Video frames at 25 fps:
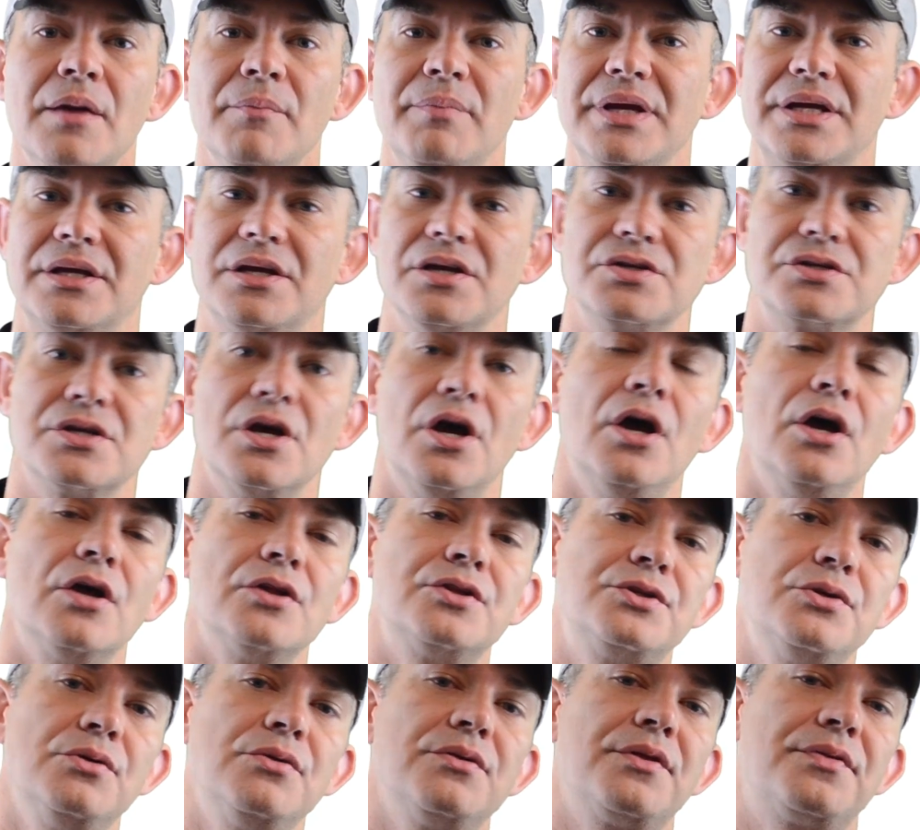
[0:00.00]
because
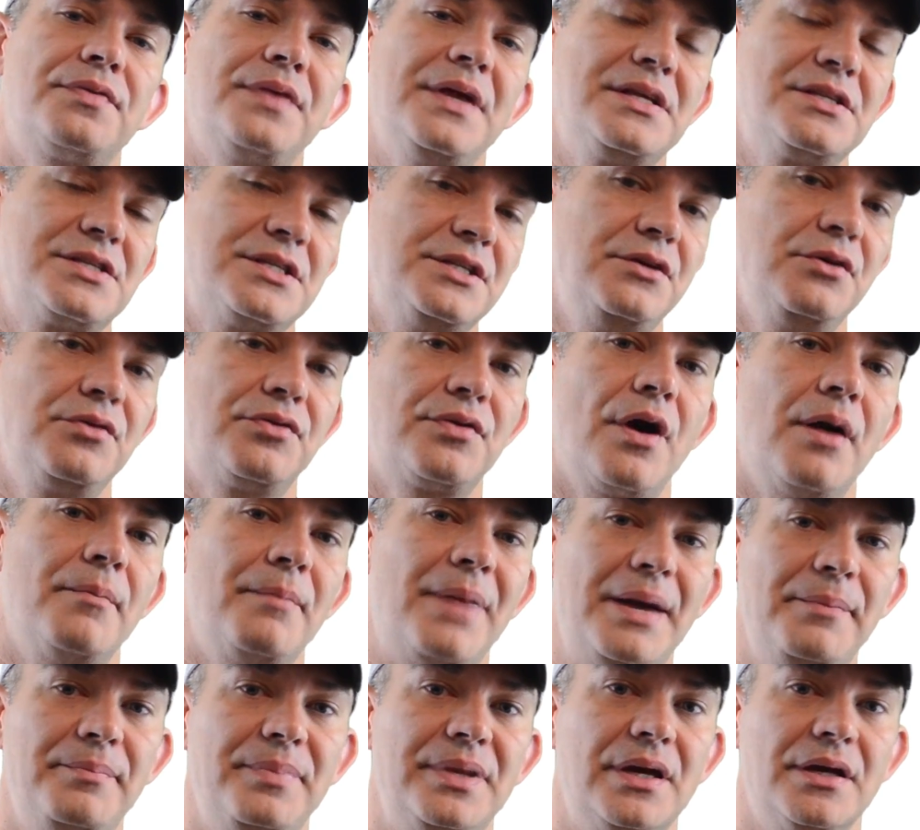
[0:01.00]
two of the things that you thought
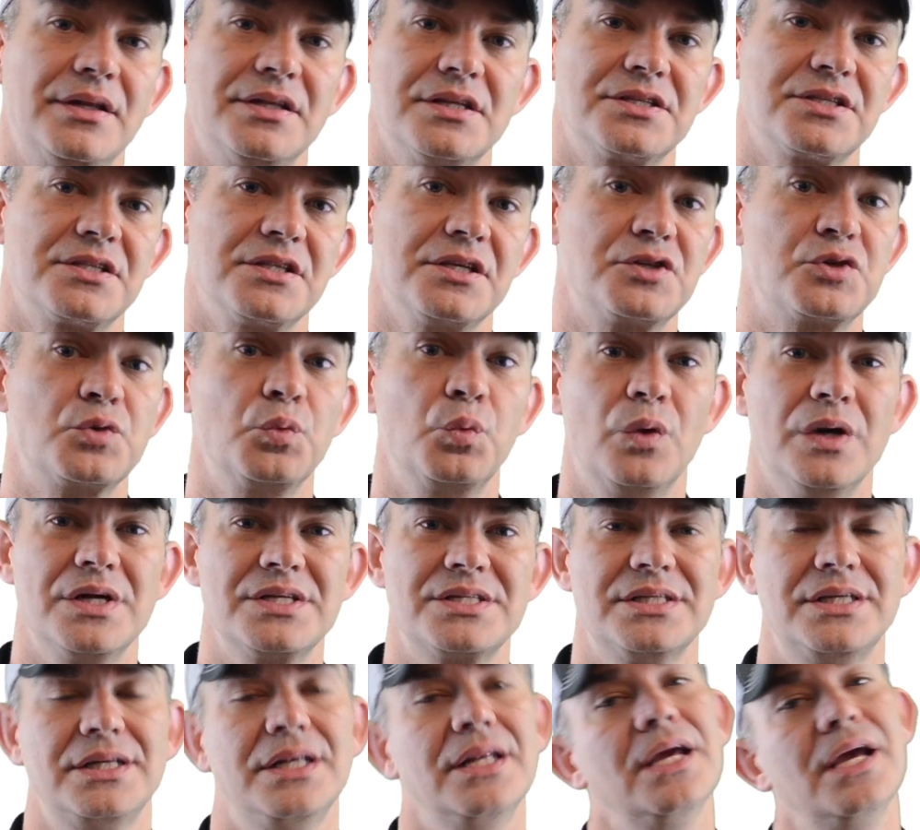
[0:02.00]
might be on this list
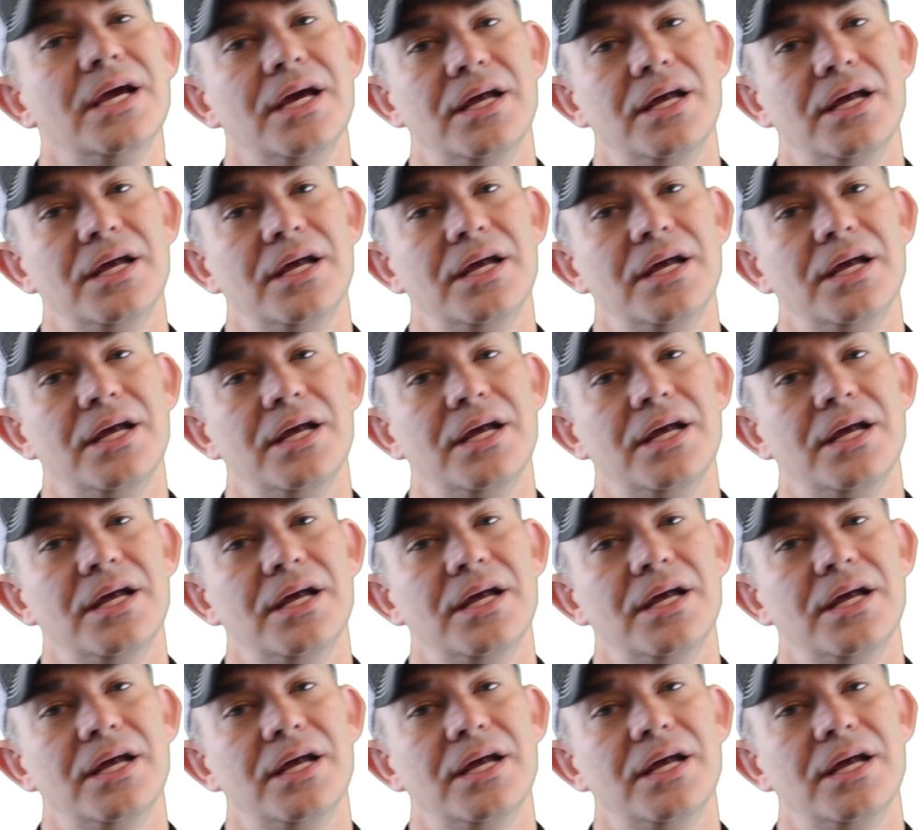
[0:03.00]
wasn't,